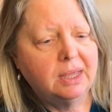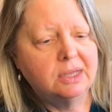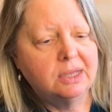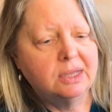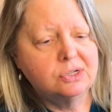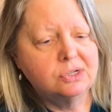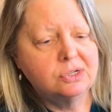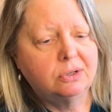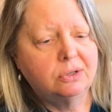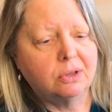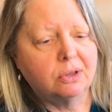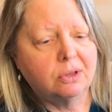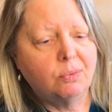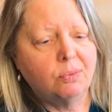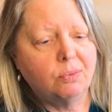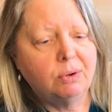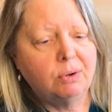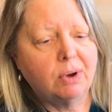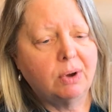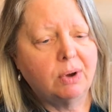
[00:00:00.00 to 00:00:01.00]
His
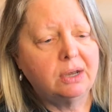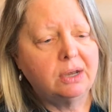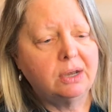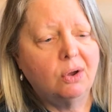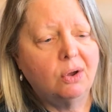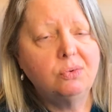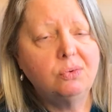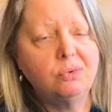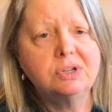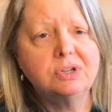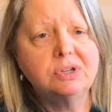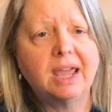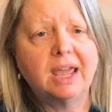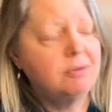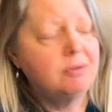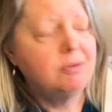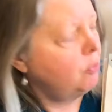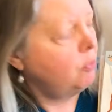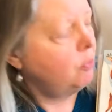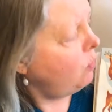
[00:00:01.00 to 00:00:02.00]
glowing red nose
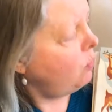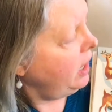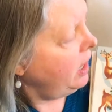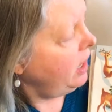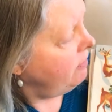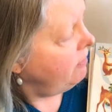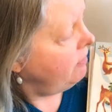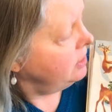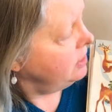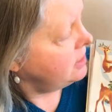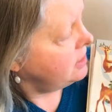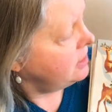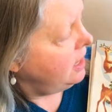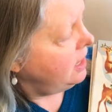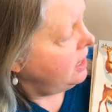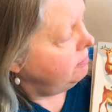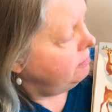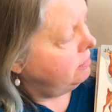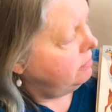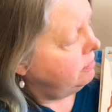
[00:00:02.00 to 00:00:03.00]
gave him away every
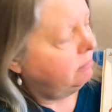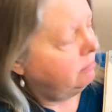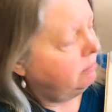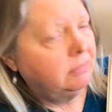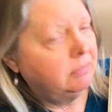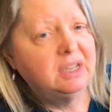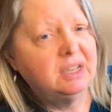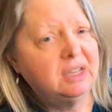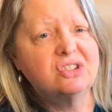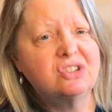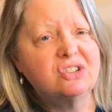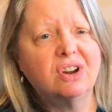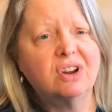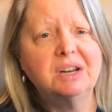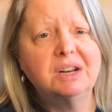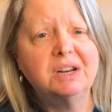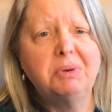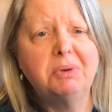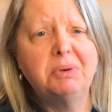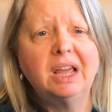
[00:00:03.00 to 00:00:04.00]
time he's
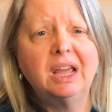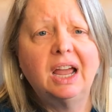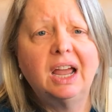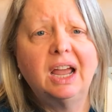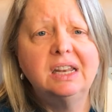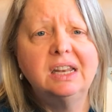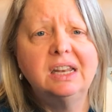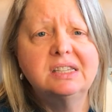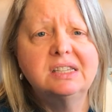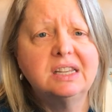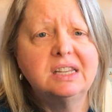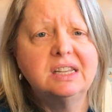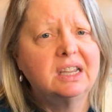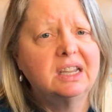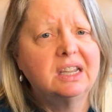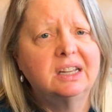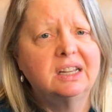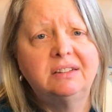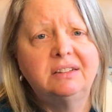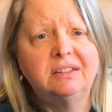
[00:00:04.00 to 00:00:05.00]
trying to play hide and
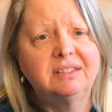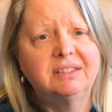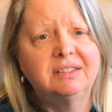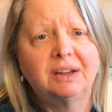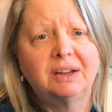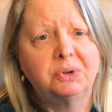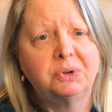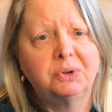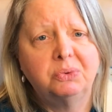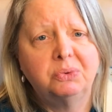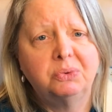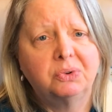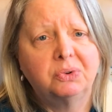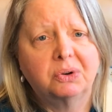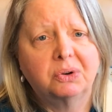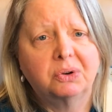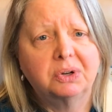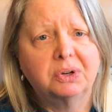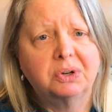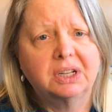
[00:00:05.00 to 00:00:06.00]
seek. That wouldn't
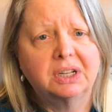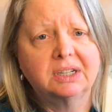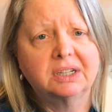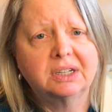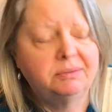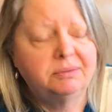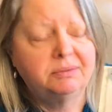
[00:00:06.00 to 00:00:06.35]
work, would it?